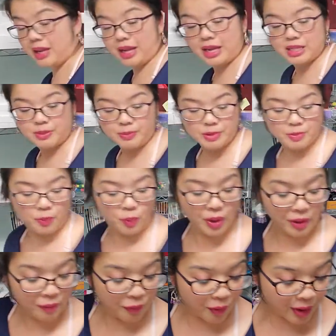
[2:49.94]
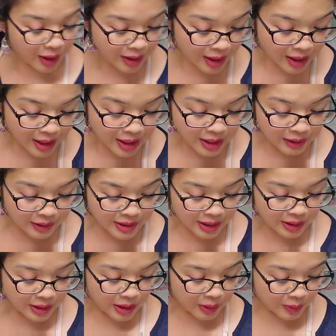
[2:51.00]
a customer's been waiting for it
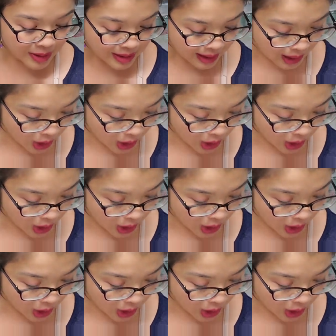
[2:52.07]
and it was